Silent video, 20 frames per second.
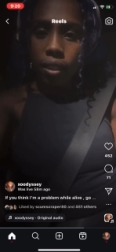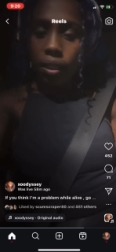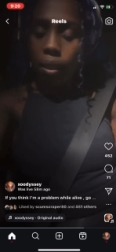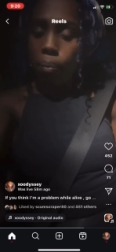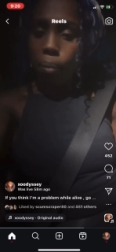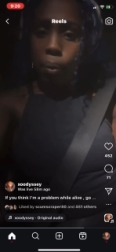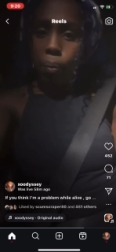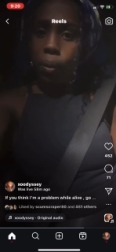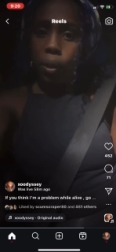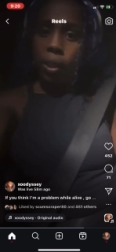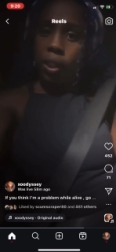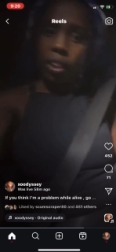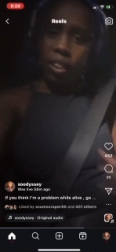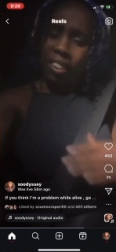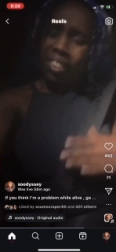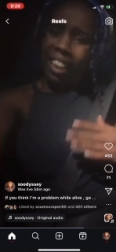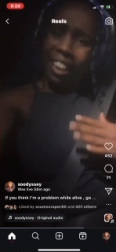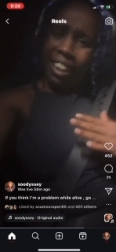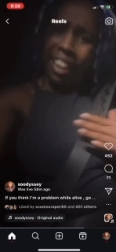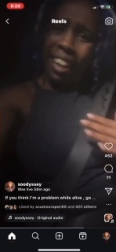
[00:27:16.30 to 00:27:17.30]
Some people are
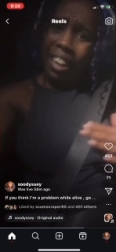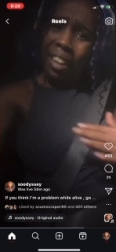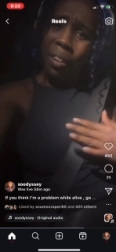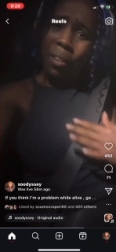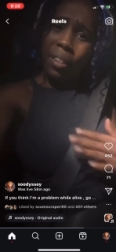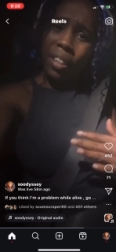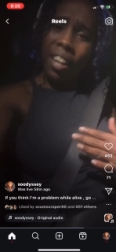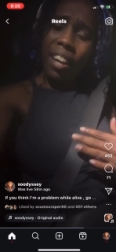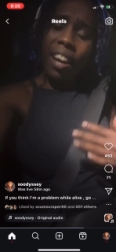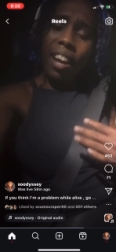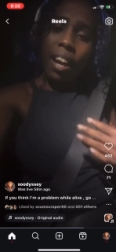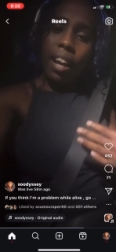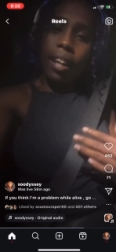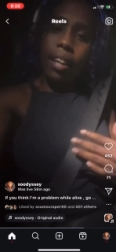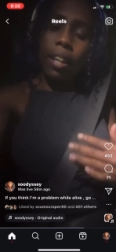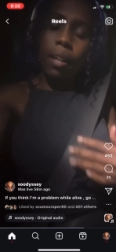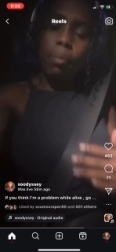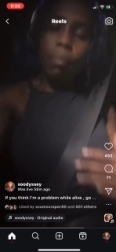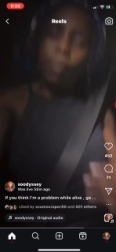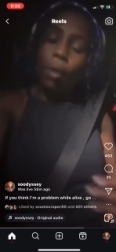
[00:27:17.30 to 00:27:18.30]
sitting here like, hell yeah,
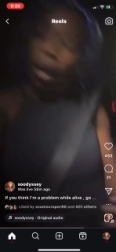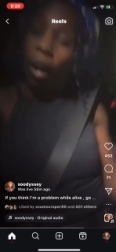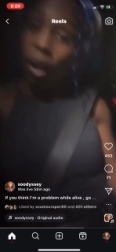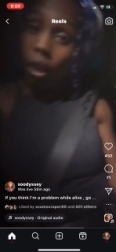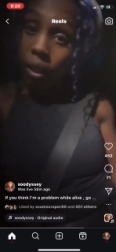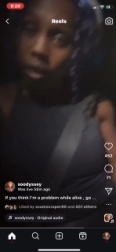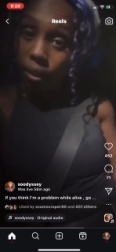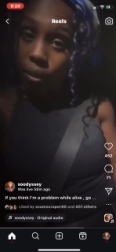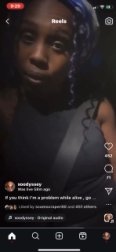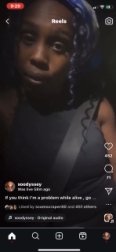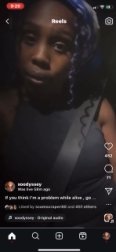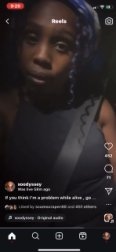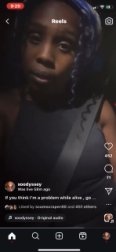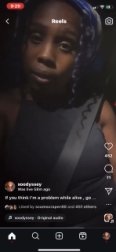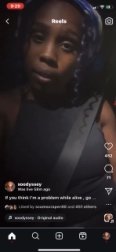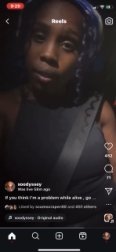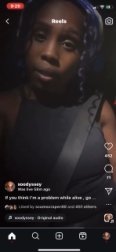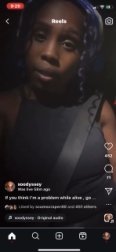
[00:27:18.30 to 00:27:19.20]
I am. Are you?